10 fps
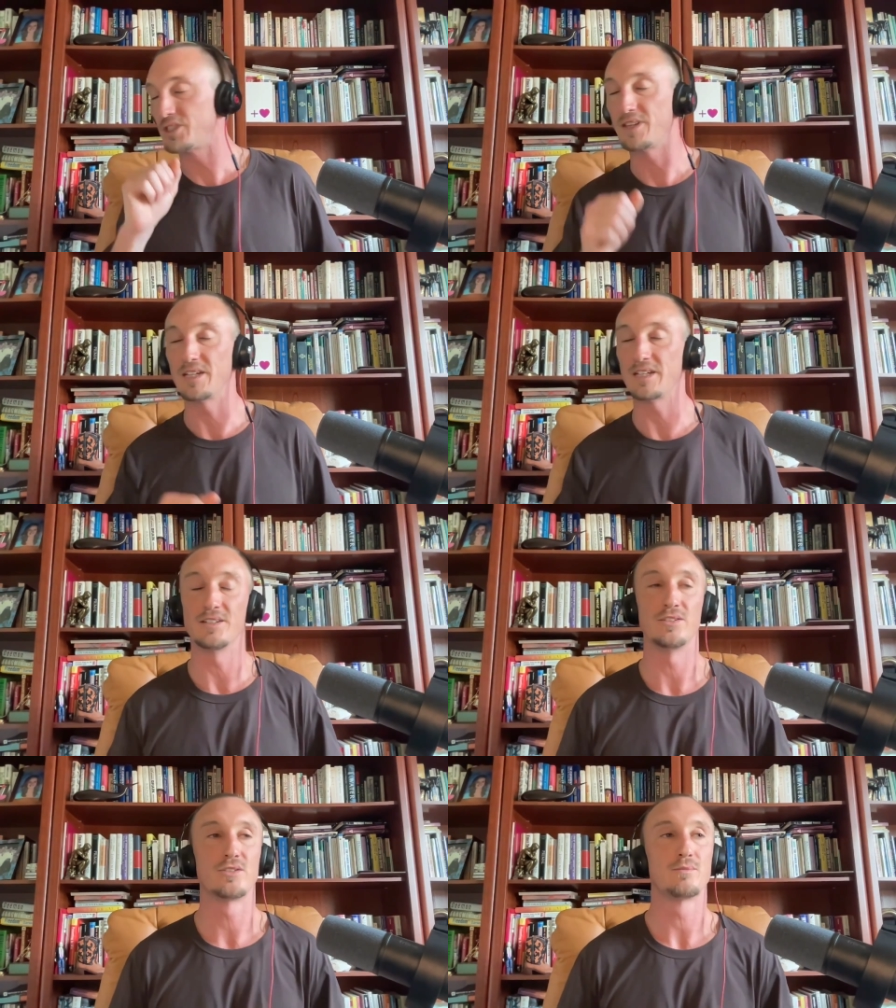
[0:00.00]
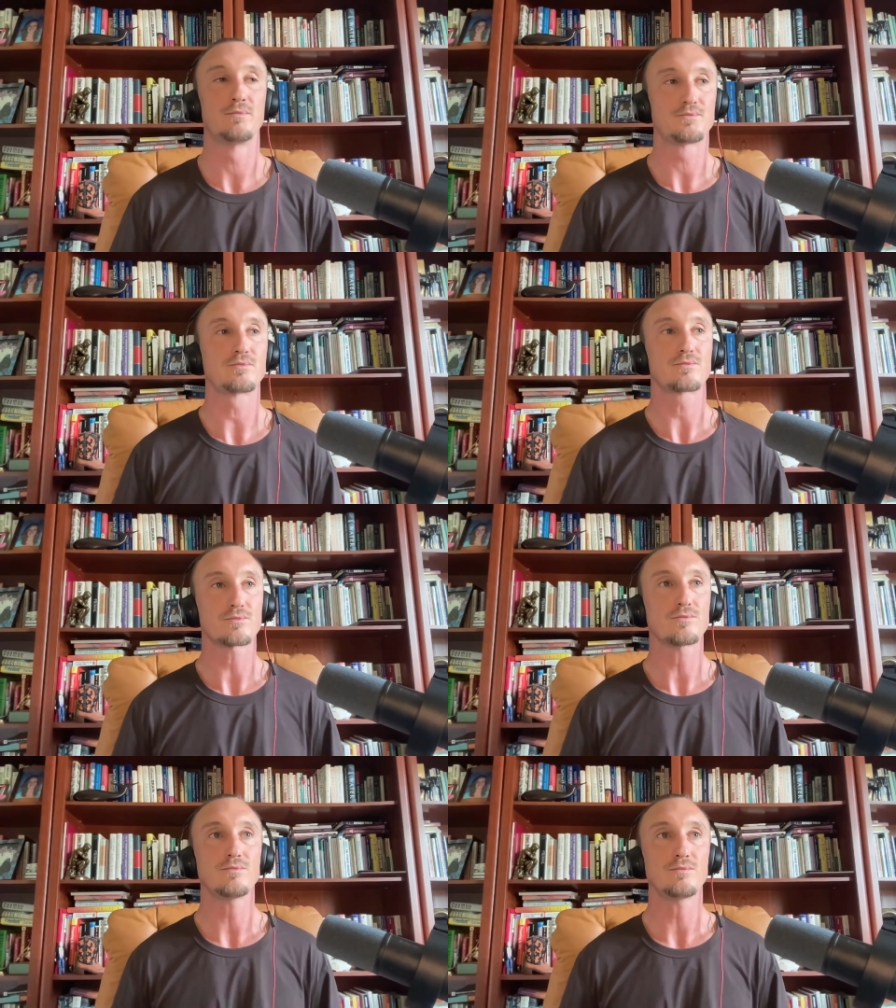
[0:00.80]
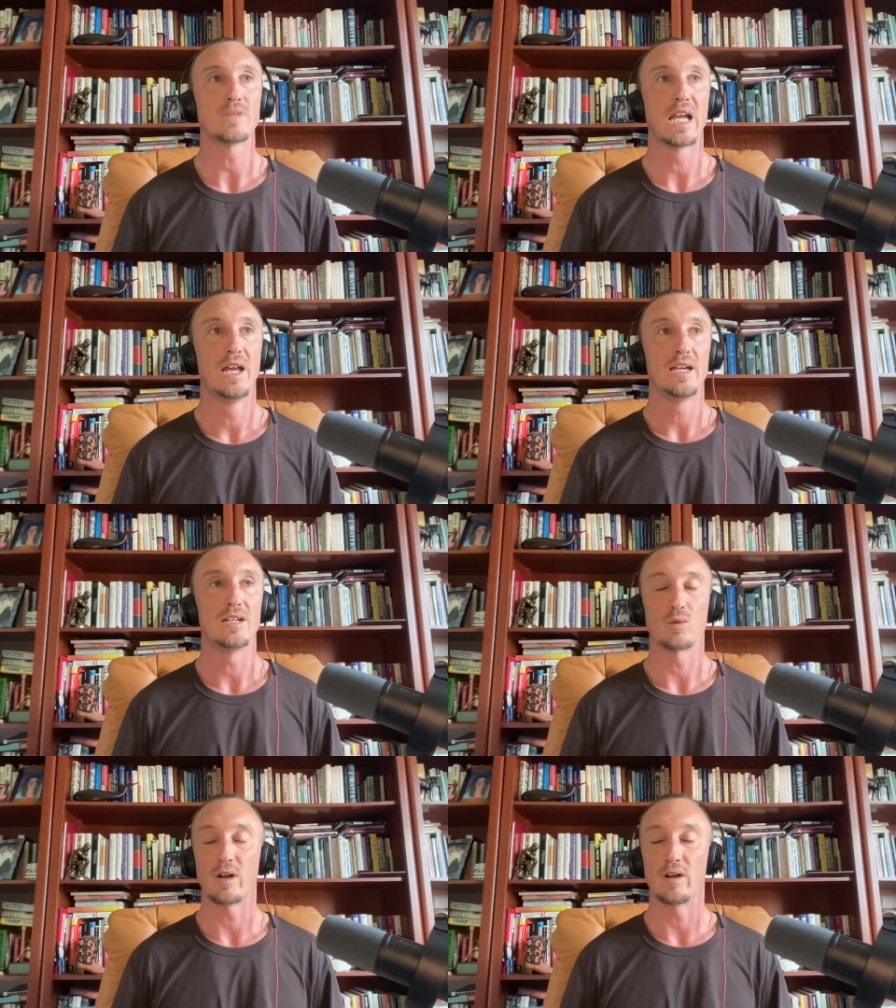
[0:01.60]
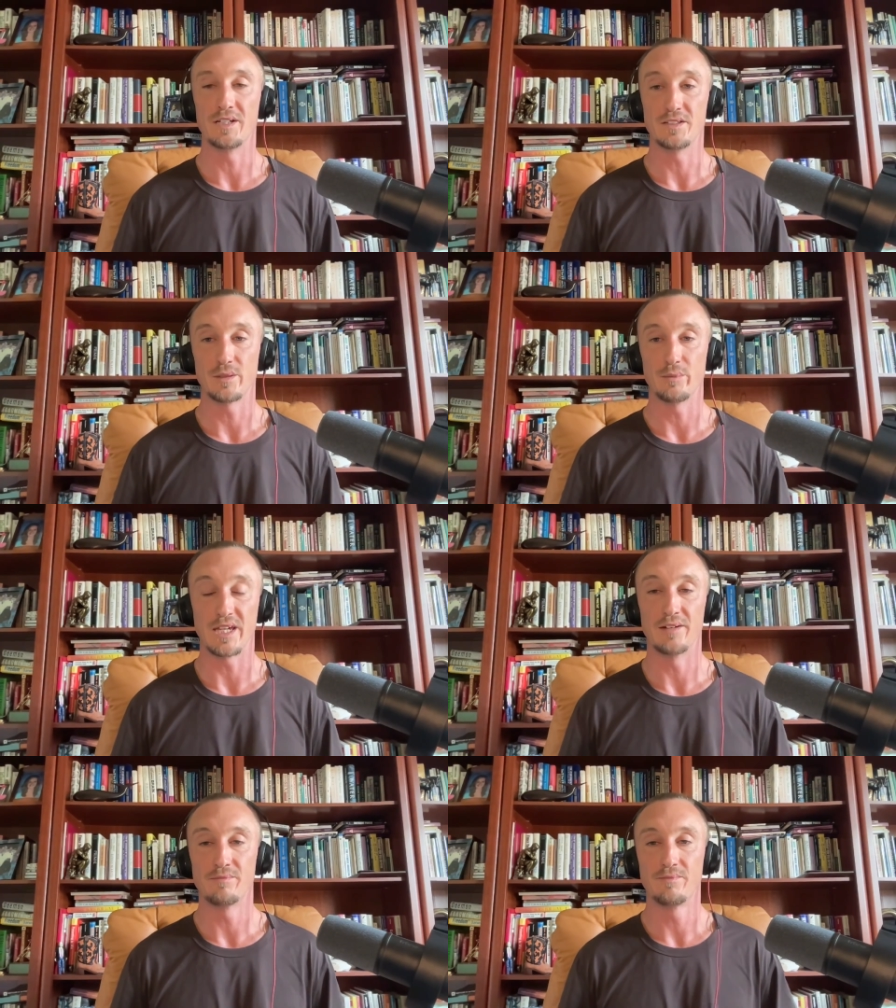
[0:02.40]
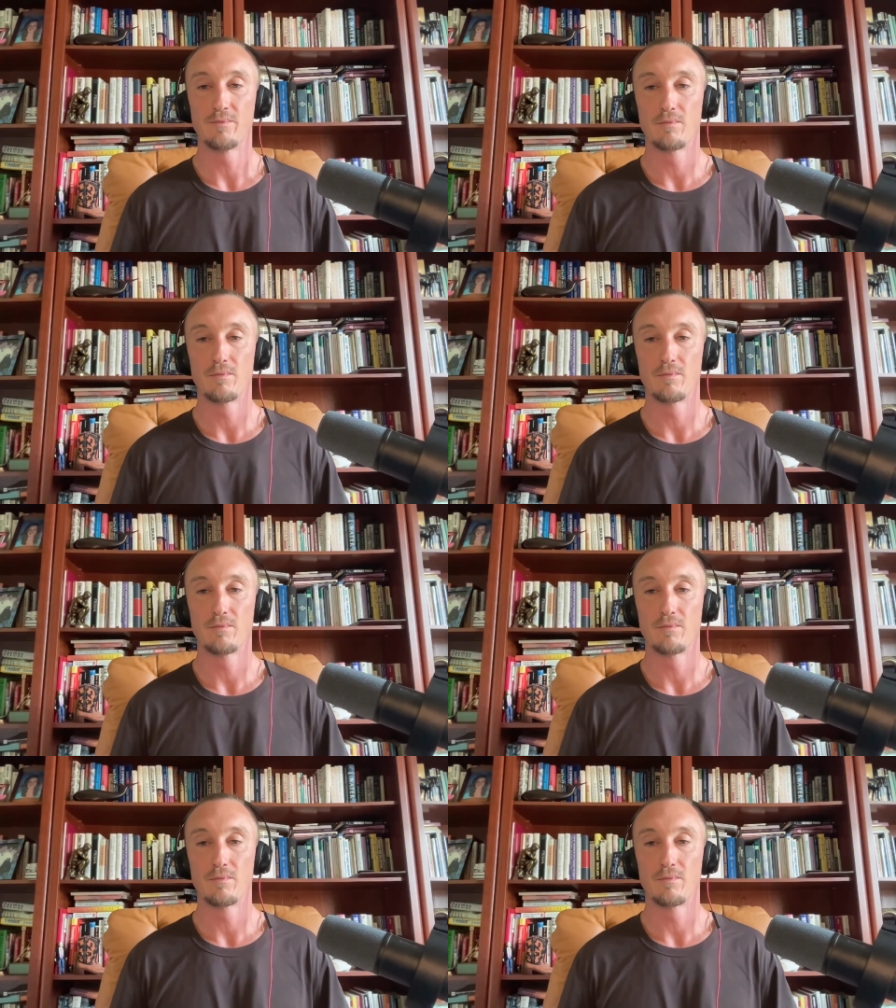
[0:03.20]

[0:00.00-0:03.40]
I think is where it needs to begin.